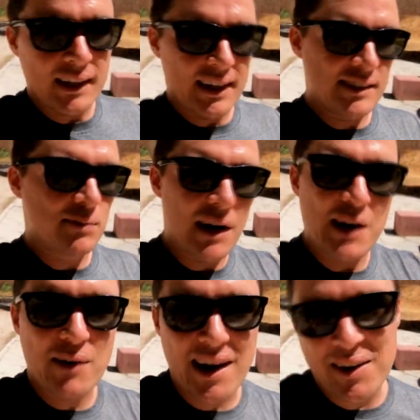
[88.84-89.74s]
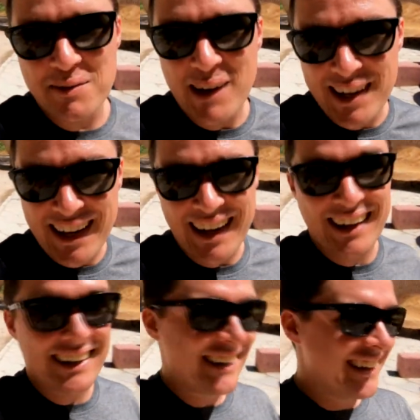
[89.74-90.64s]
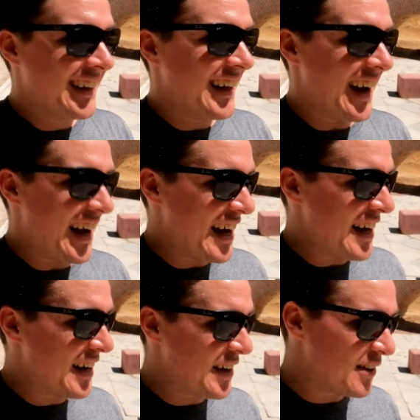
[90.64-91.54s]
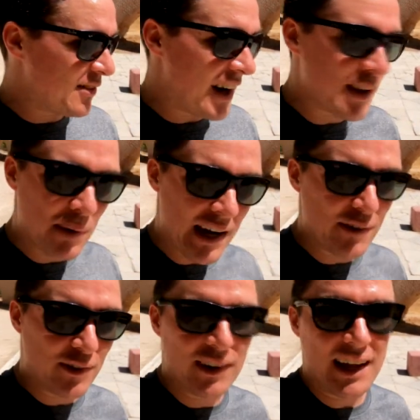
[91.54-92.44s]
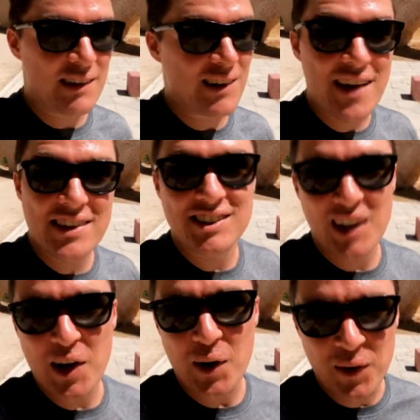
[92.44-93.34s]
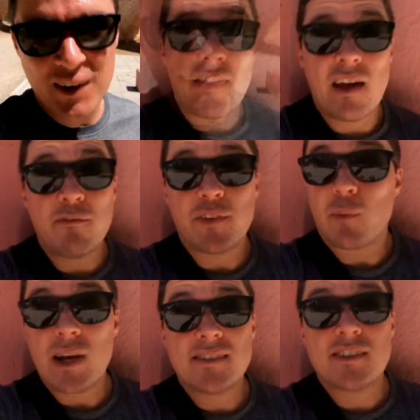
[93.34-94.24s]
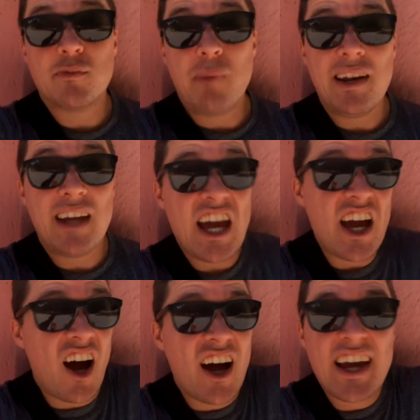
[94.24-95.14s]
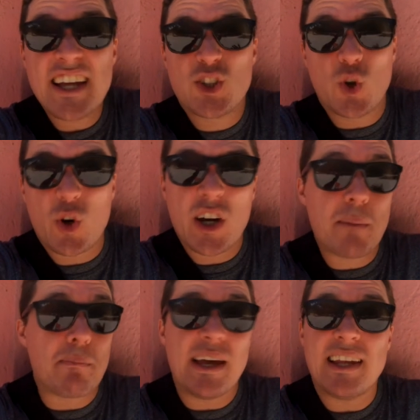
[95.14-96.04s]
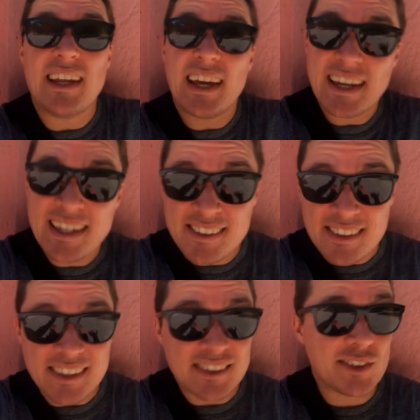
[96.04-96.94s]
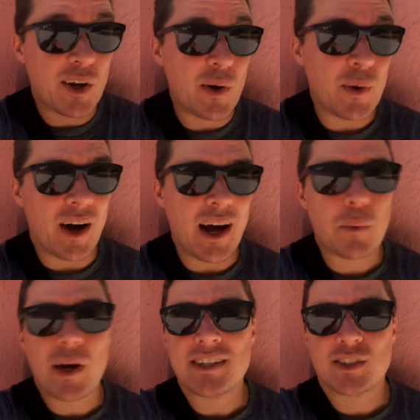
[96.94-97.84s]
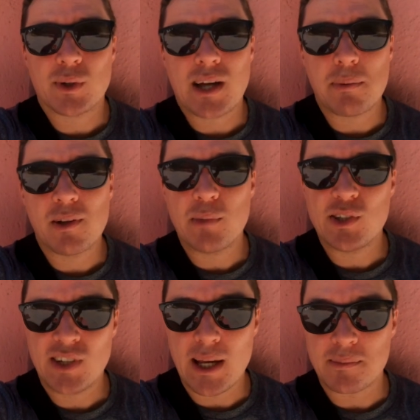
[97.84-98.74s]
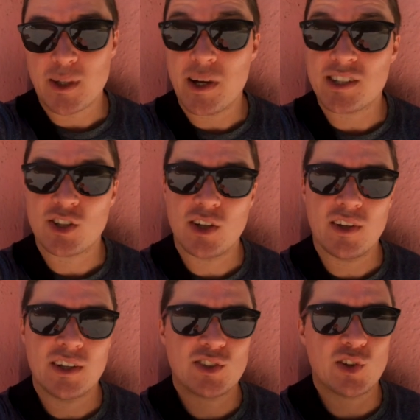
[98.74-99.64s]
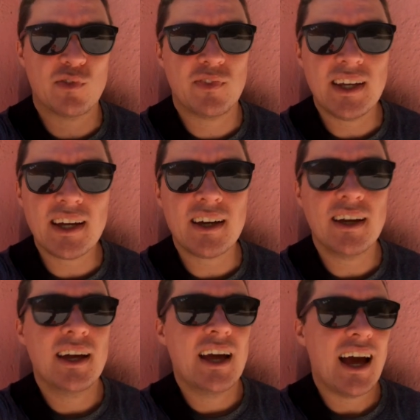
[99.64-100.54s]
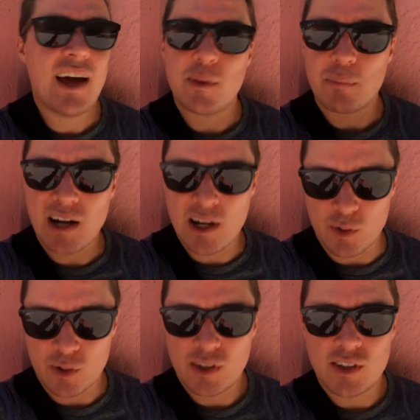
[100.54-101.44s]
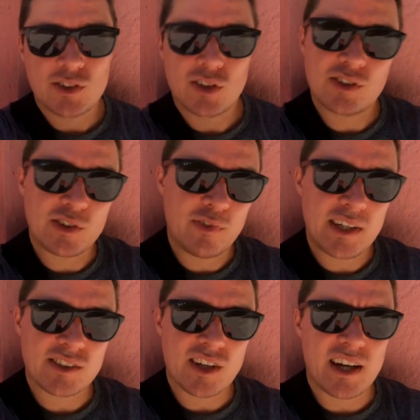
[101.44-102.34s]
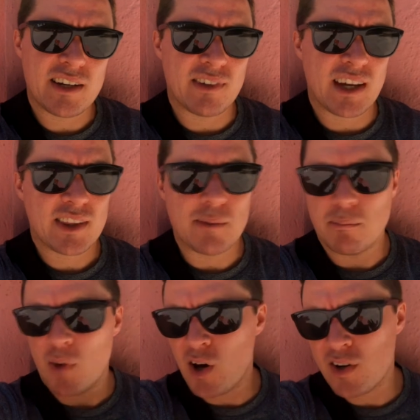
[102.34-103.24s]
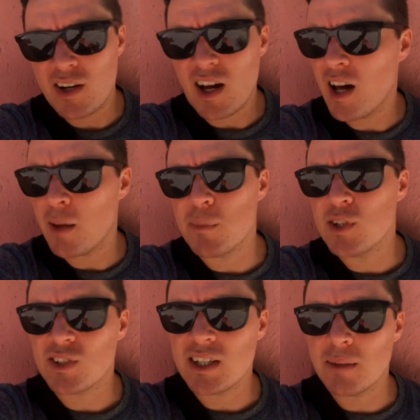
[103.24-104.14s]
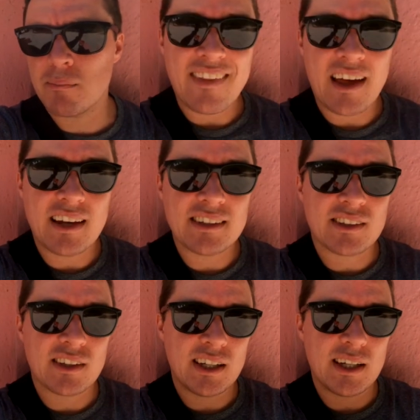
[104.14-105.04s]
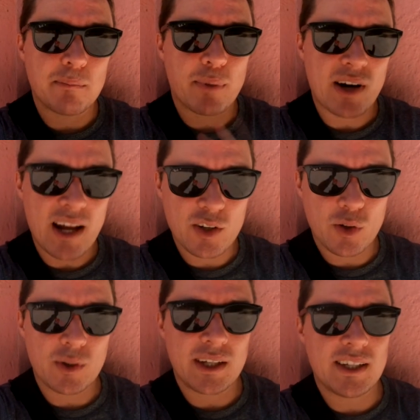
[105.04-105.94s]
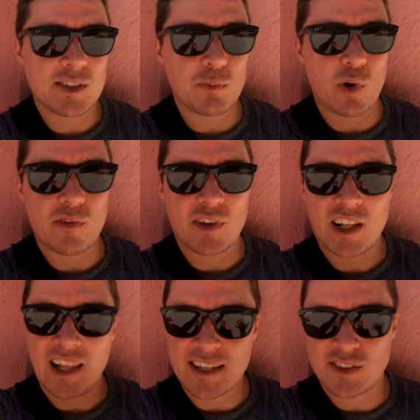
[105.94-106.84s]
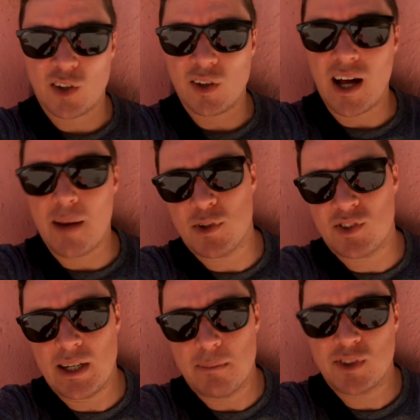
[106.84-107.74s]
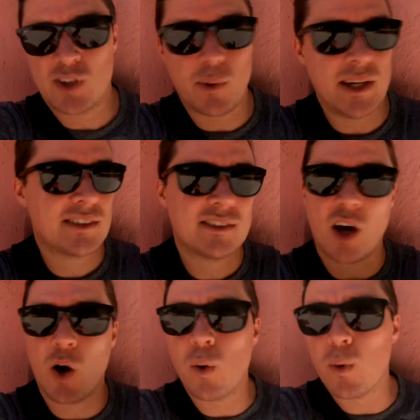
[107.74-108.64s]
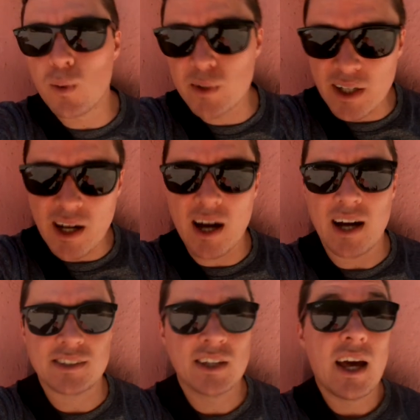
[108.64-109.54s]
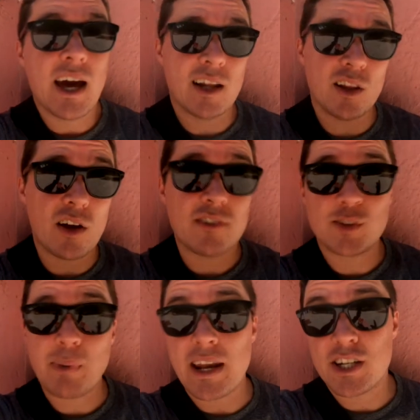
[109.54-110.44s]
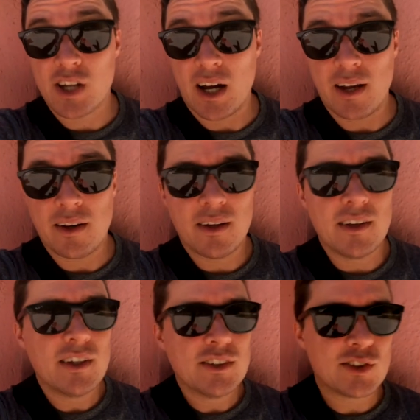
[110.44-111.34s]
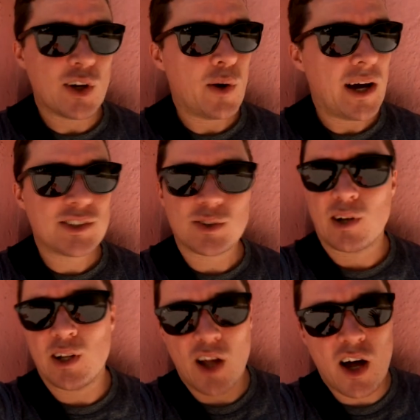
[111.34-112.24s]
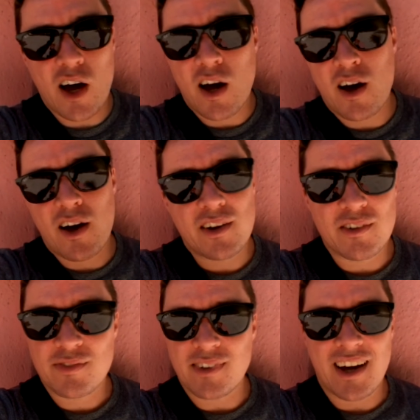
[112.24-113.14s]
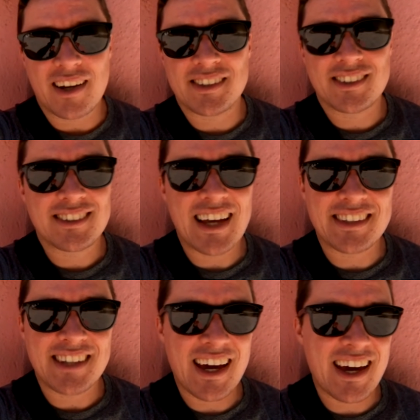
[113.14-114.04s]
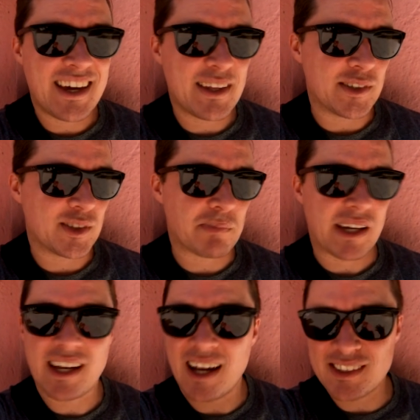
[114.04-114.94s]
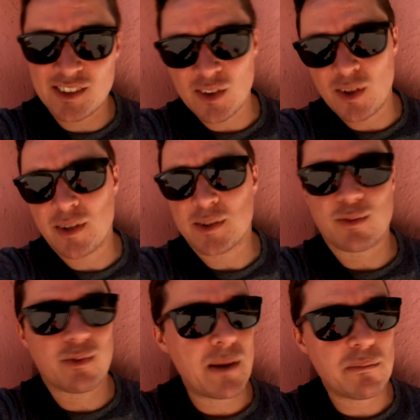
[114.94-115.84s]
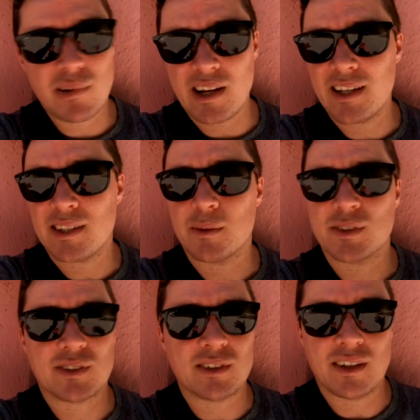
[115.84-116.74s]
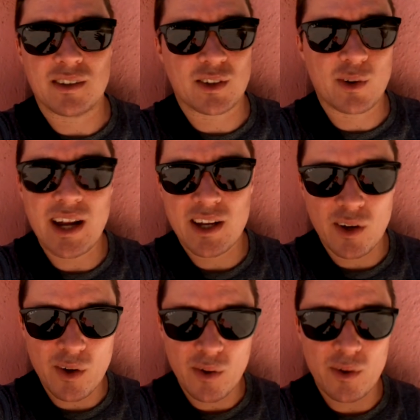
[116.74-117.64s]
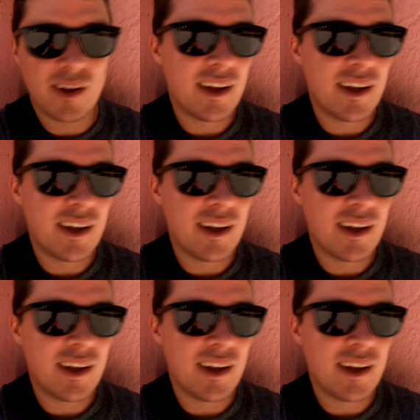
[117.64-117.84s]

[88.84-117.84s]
is my run on Monday. Rather painful and rather slow. then for the rest of Monday, I took it a bit easy. So I went to a couple of museums. I went to the Sofia and the Prado. So the Sofia is kind of like the modern art museum. And then the Prado is more of the classical art museum. So it's older art and a lot of Spanish art. So I saw a lot of artists that day. There was Picasso, there was Rembrandt, there was Greco.